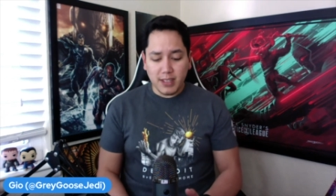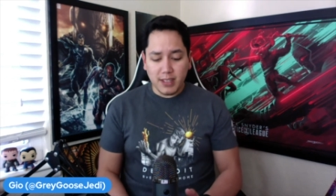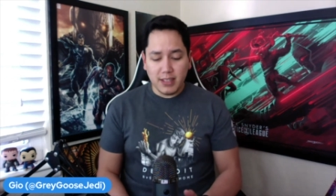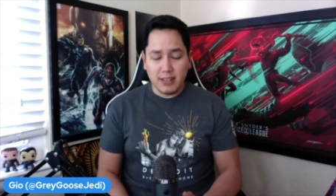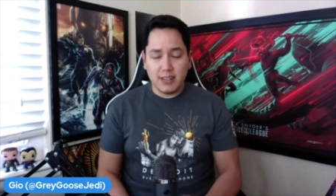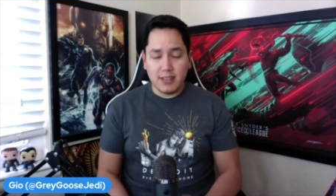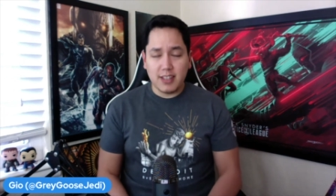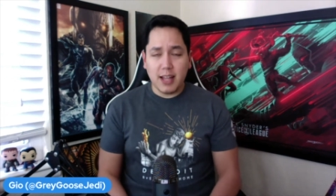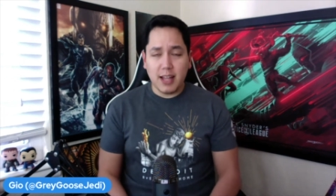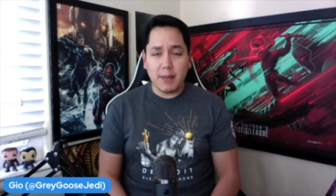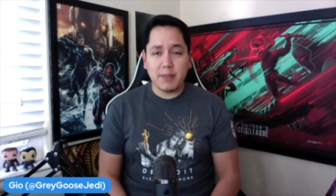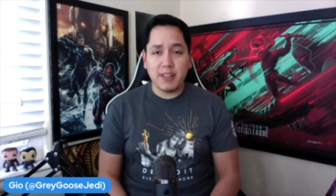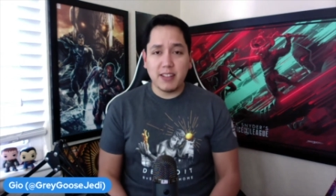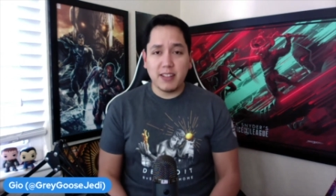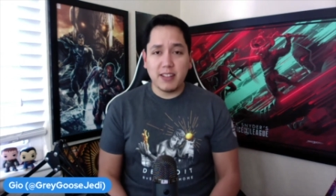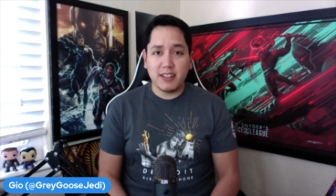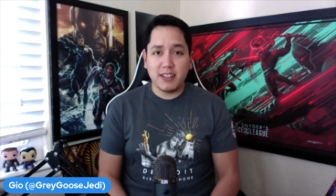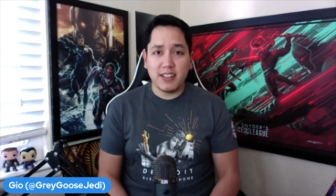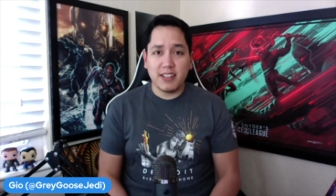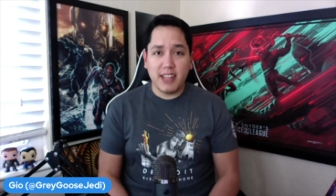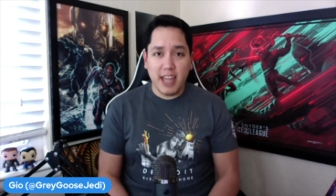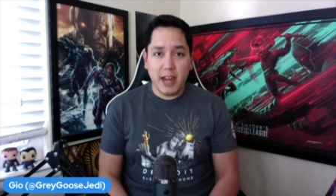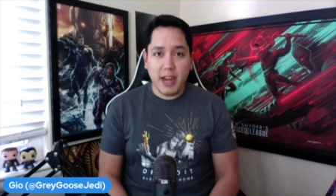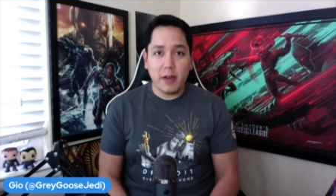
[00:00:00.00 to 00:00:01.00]
Stop
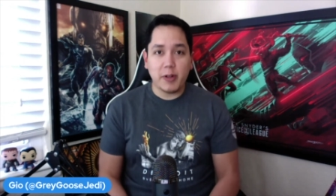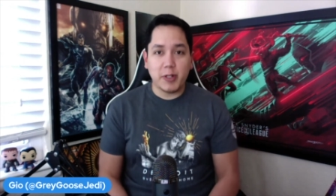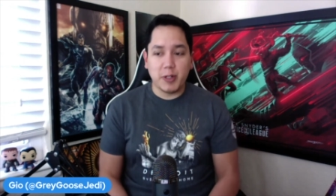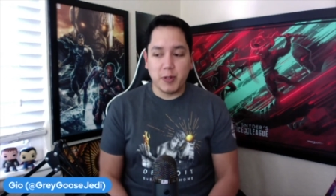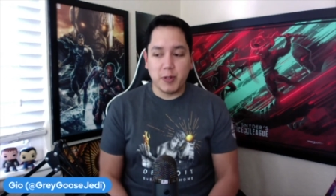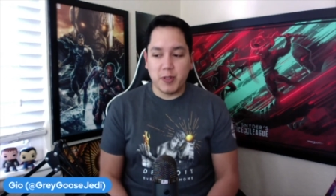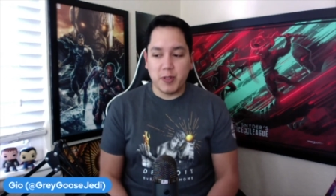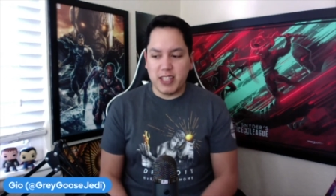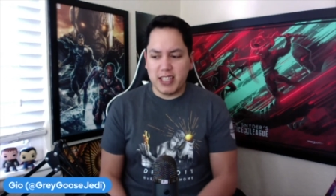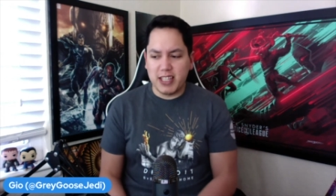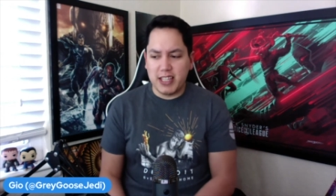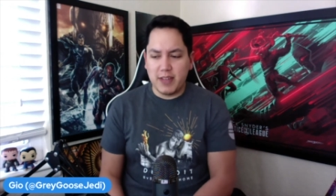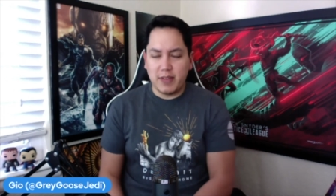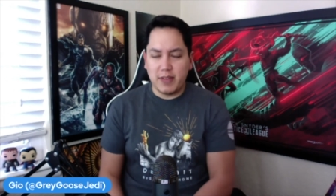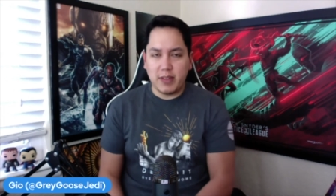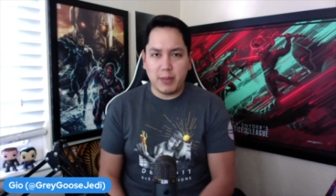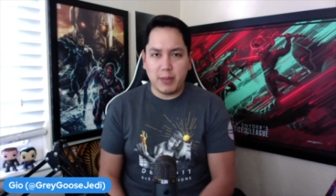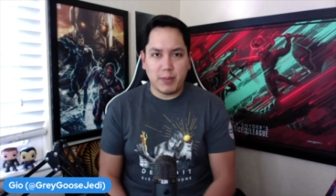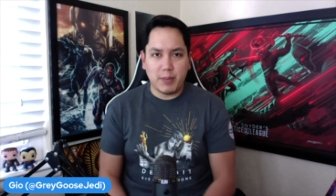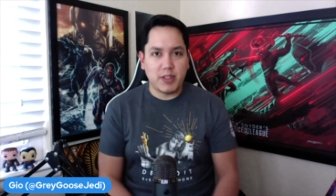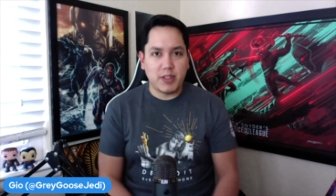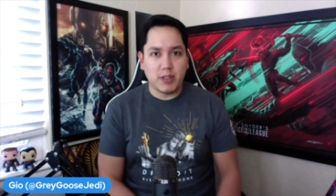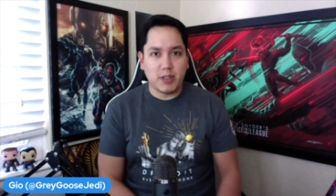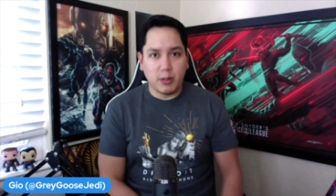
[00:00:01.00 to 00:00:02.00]
killing characters and then giving them a
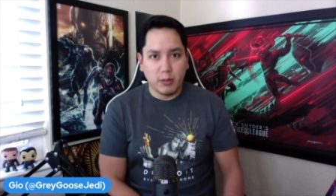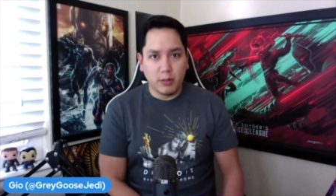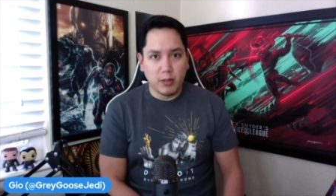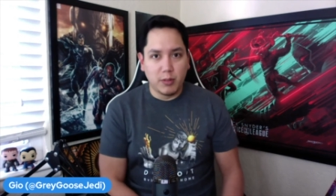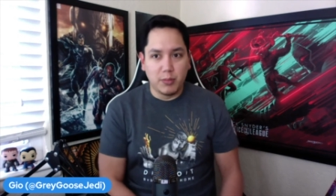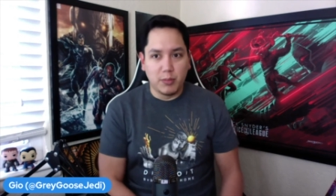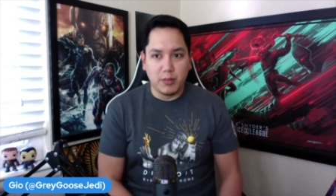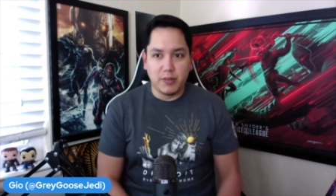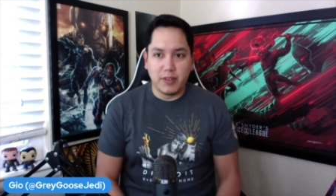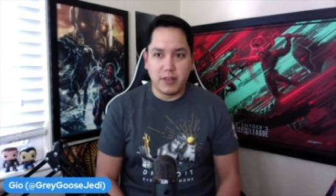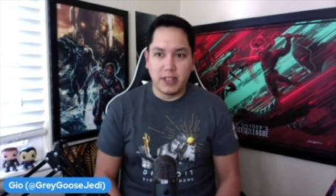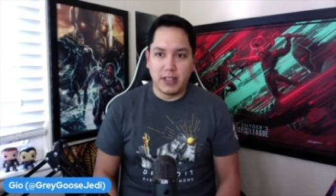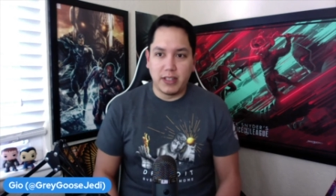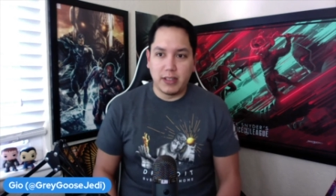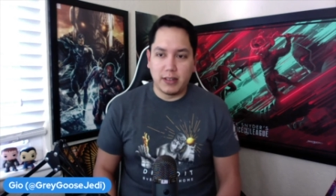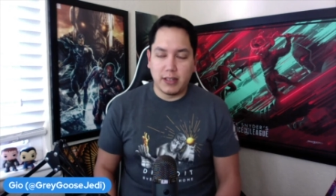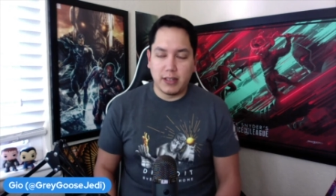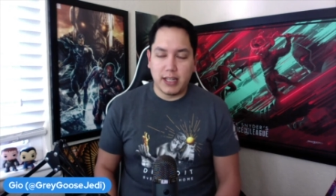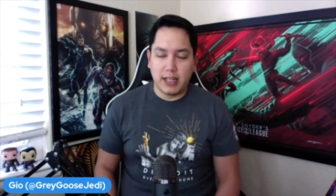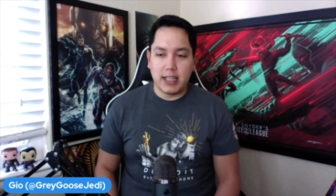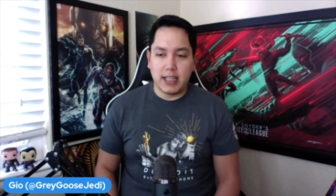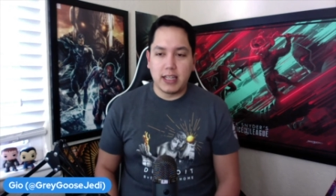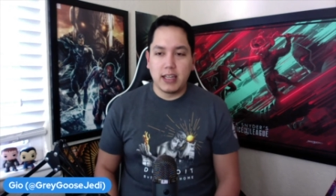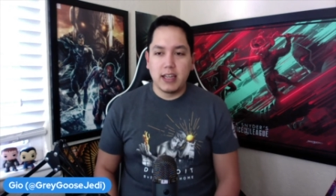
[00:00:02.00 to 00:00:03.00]
solo movie.
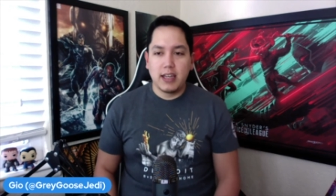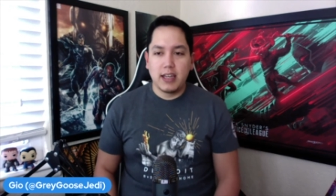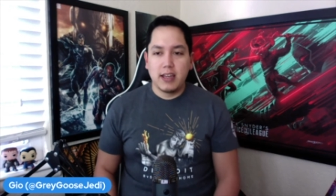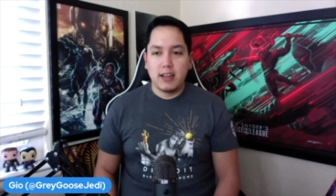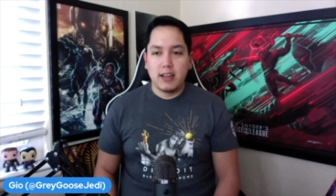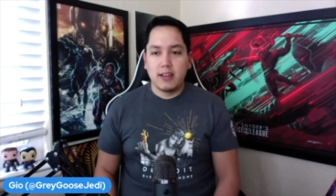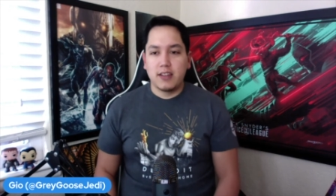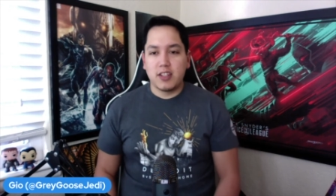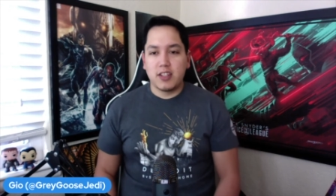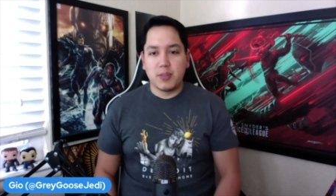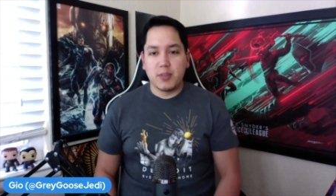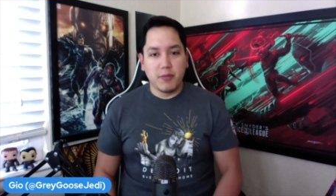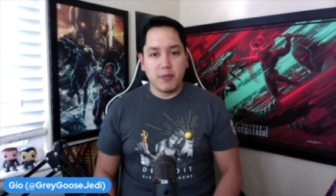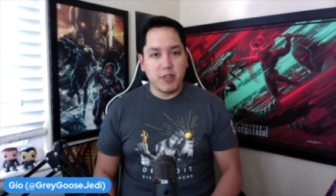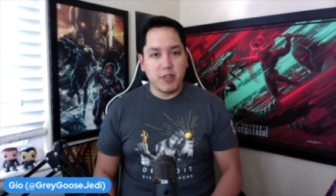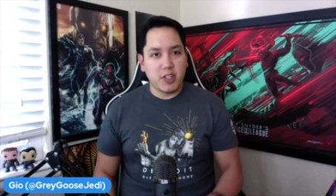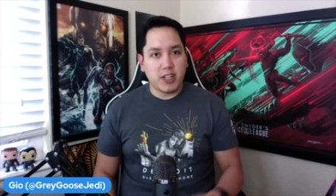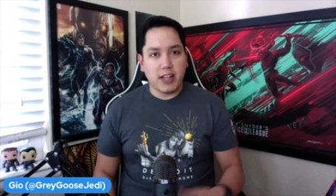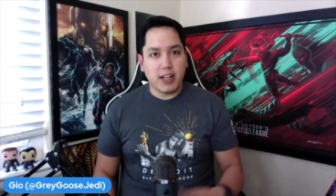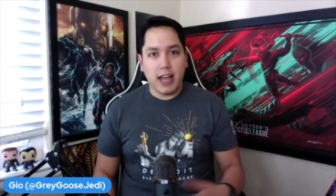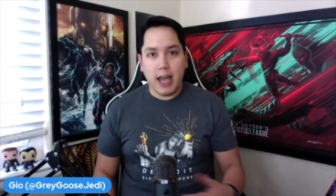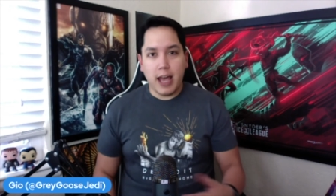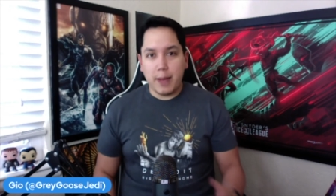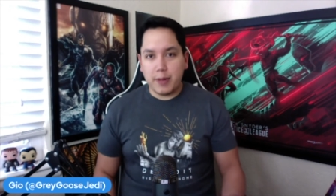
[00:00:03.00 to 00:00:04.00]
Like, this movie should have
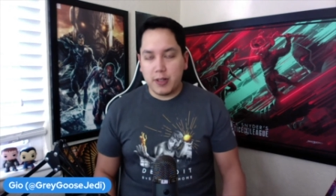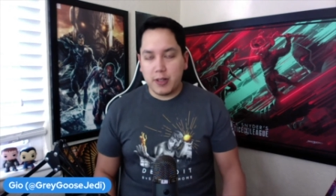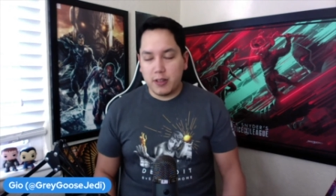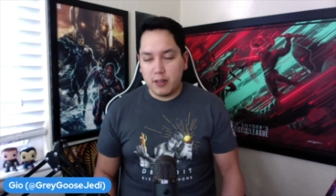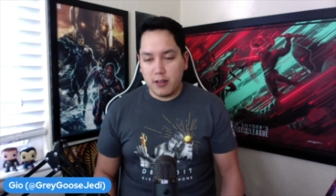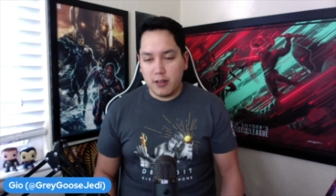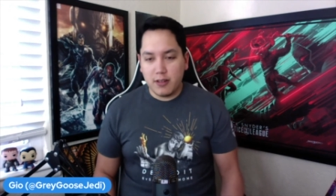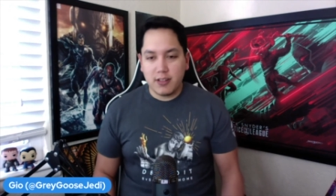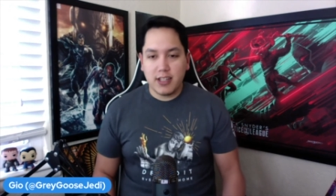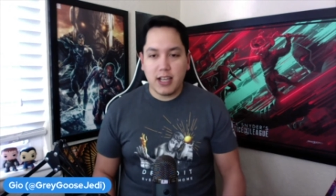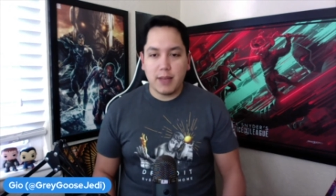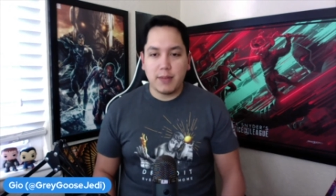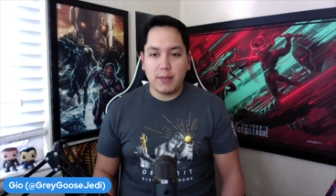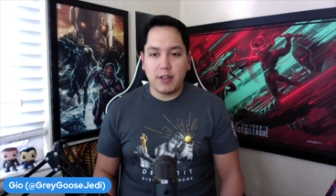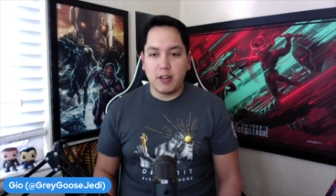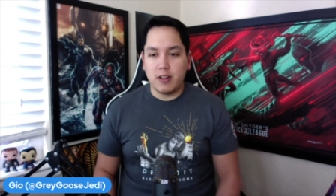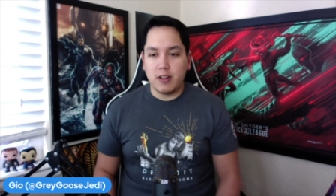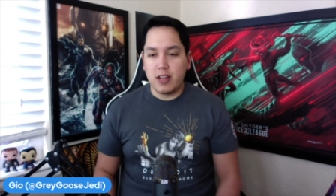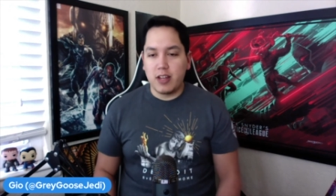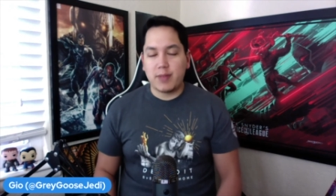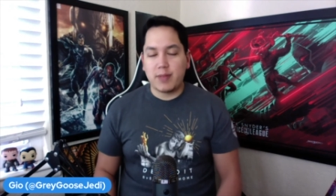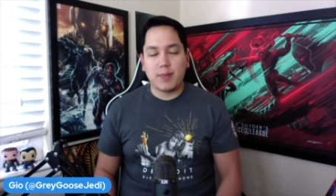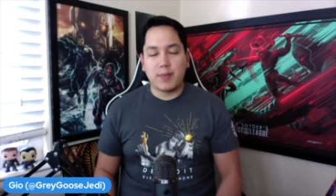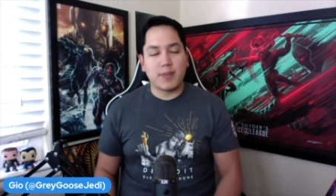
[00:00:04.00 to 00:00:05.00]
happened a long time ago.
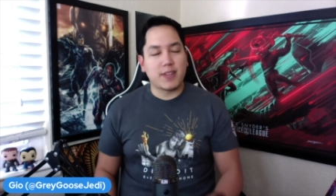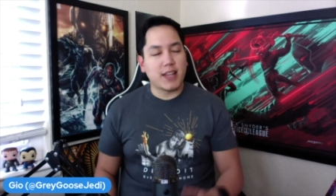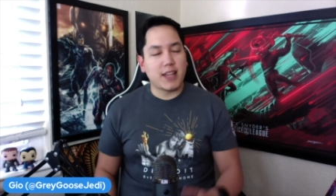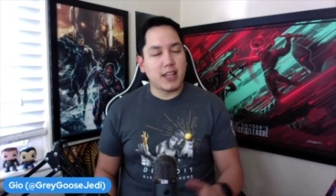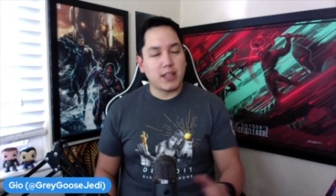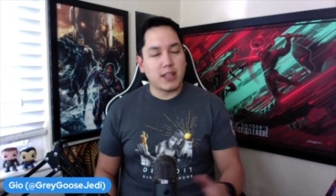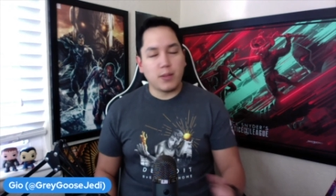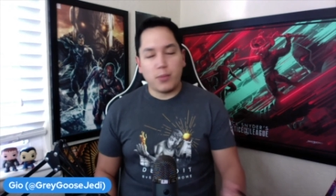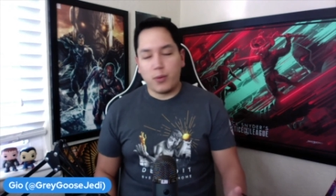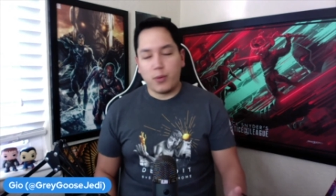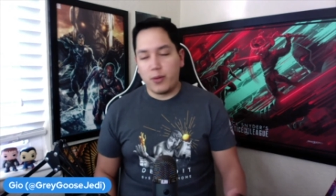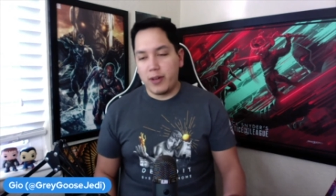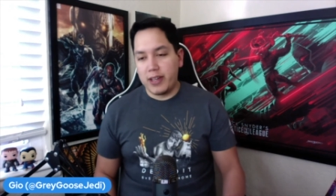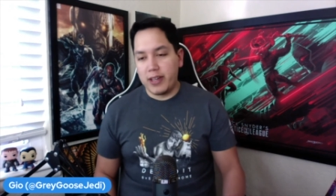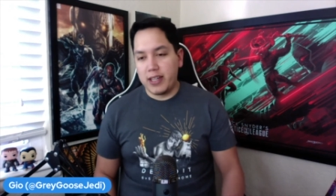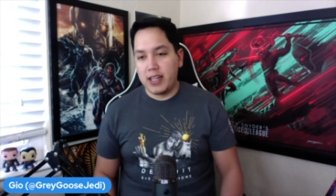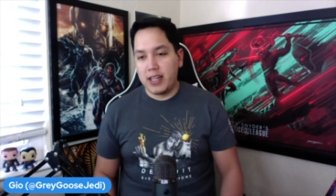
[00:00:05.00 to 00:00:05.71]
That's beside the point.